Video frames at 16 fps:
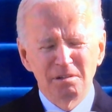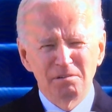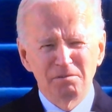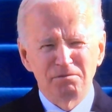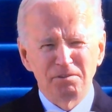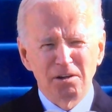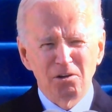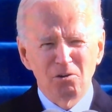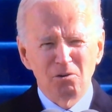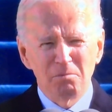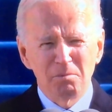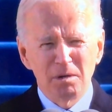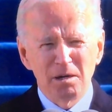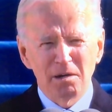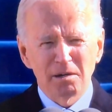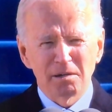fellow
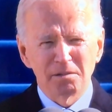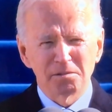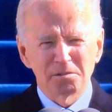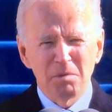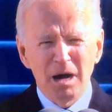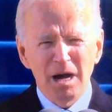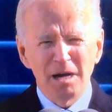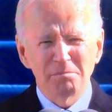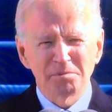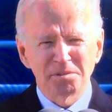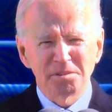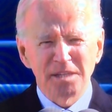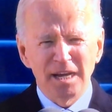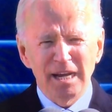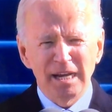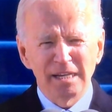Americans, moms,
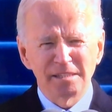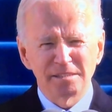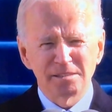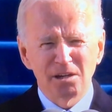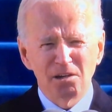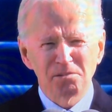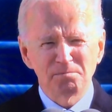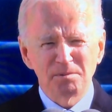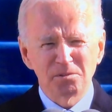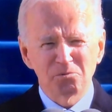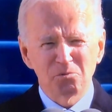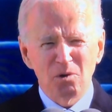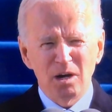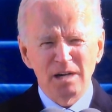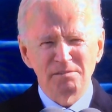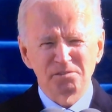dads, husbands,
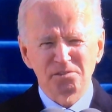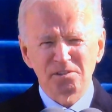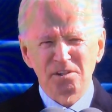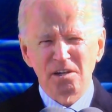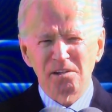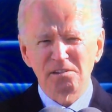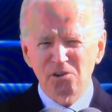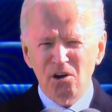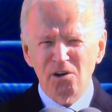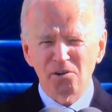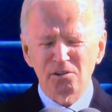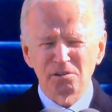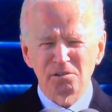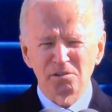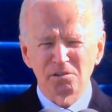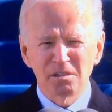wives, sons,
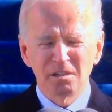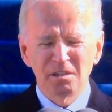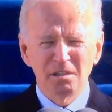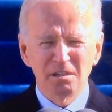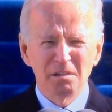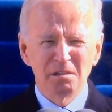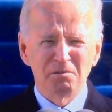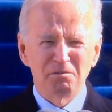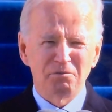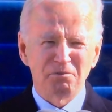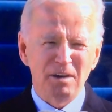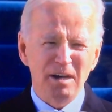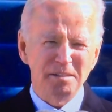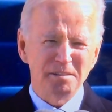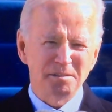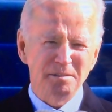daughters,
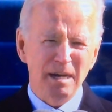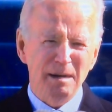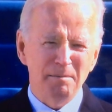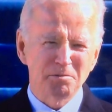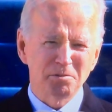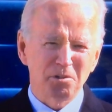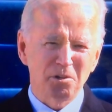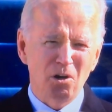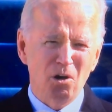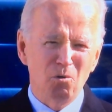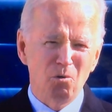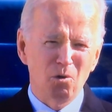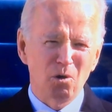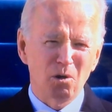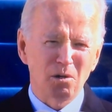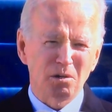friends, neighbors, and
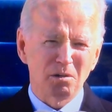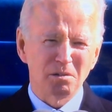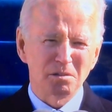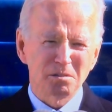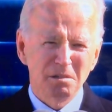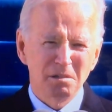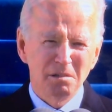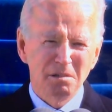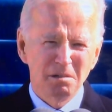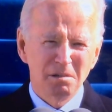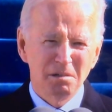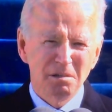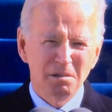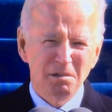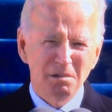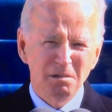coworkers.
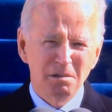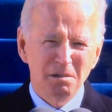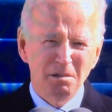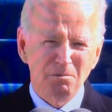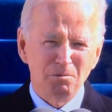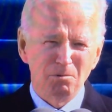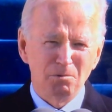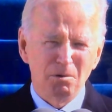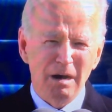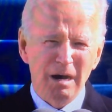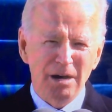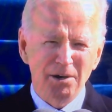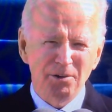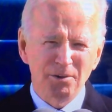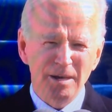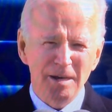We'll
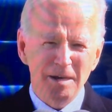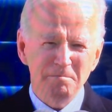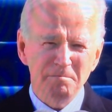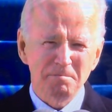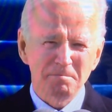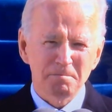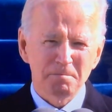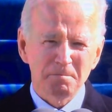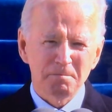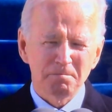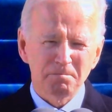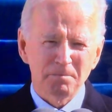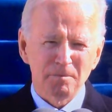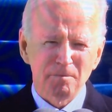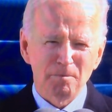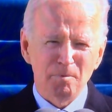honor them
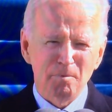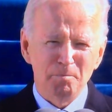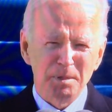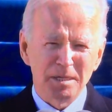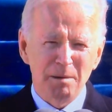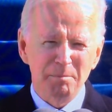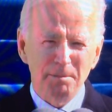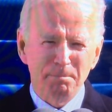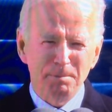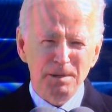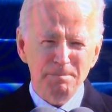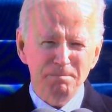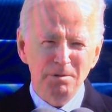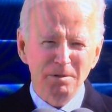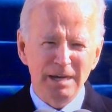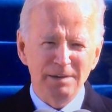for becoming the
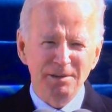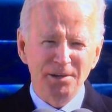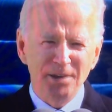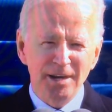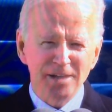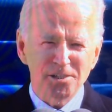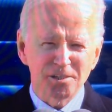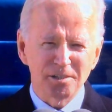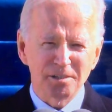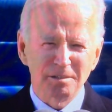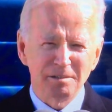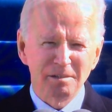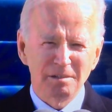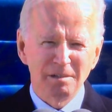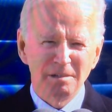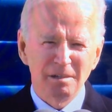people and the nation
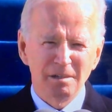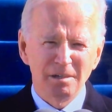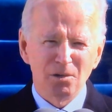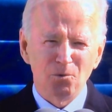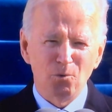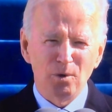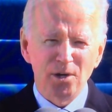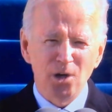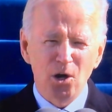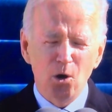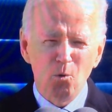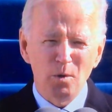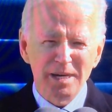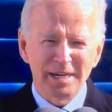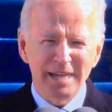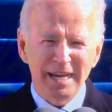we know
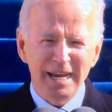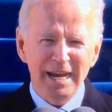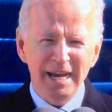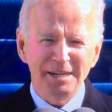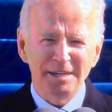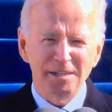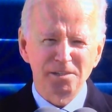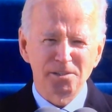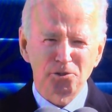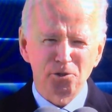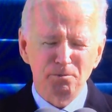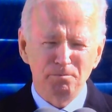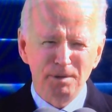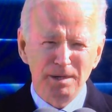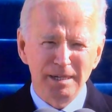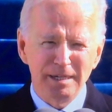we can and
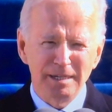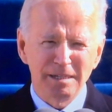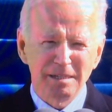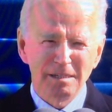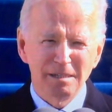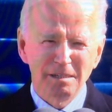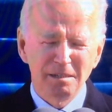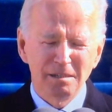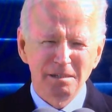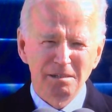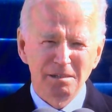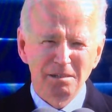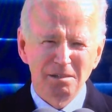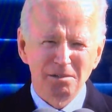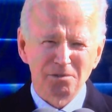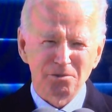should be.
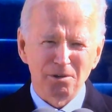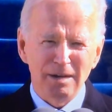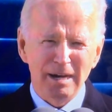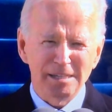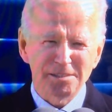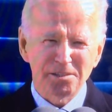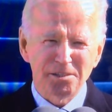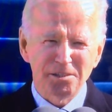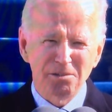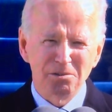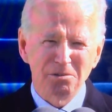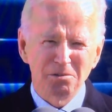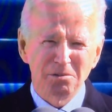So I ask you,